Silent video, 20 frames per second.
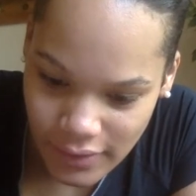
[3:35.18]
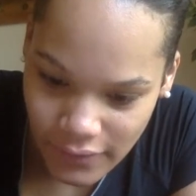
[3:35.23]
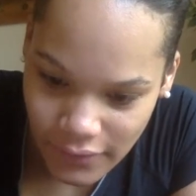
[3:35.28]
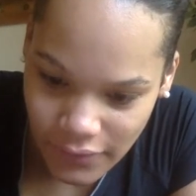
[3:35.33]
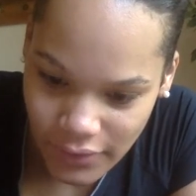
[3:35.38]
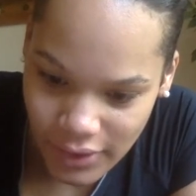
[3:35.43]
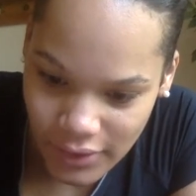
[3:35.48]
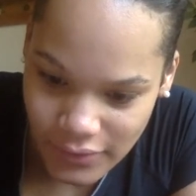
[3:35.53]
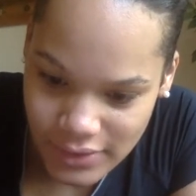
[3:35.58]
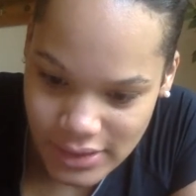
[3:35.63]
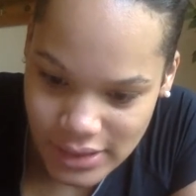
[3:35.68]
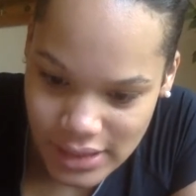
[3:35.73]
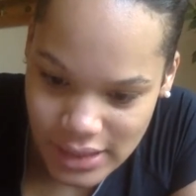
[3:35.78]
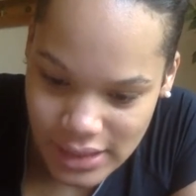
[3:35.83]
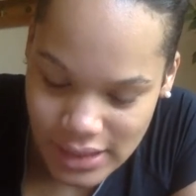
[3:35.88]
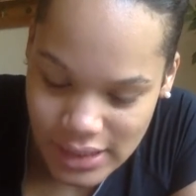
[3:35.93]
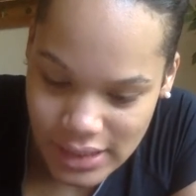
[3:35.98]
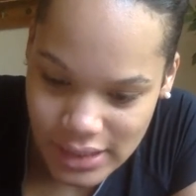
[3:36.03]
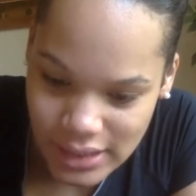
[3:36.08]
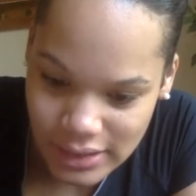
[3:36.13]

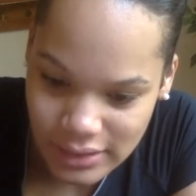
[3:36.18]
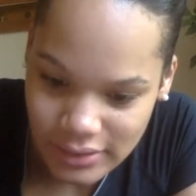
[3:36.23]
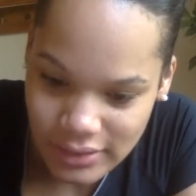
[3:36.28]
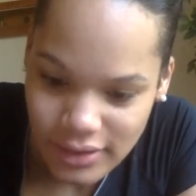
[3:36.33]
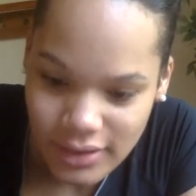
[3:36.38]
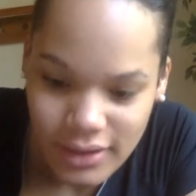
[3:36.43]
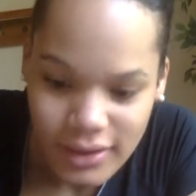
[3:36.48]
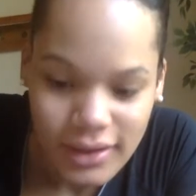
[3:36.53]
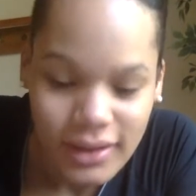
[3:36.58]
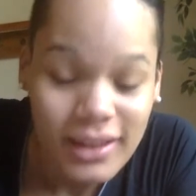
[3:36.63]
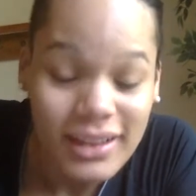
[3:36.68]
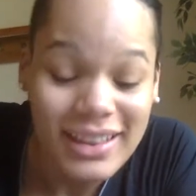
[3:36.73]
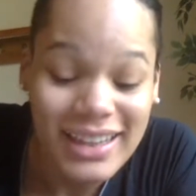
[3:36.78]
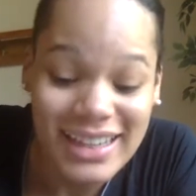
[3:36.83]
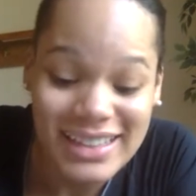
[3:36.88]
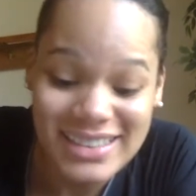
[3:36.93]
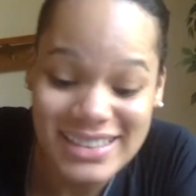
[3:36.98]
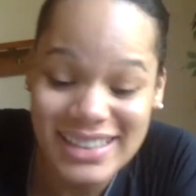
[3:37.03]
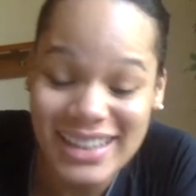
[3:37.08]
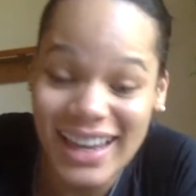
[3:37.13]
15.
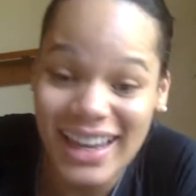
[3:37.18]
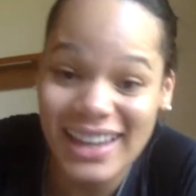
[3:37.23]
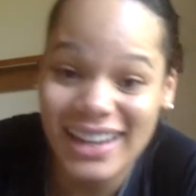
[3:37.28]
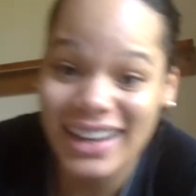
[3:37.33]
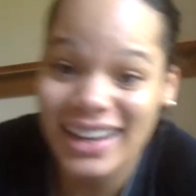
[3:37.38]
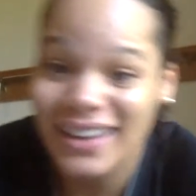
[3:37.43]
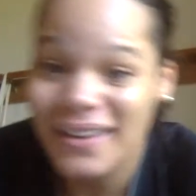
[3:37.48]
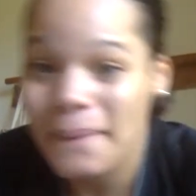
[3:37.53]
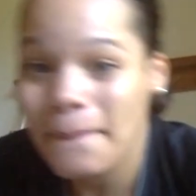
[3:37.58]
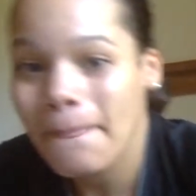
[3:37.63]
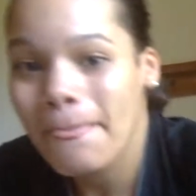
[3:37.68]
Let's get it.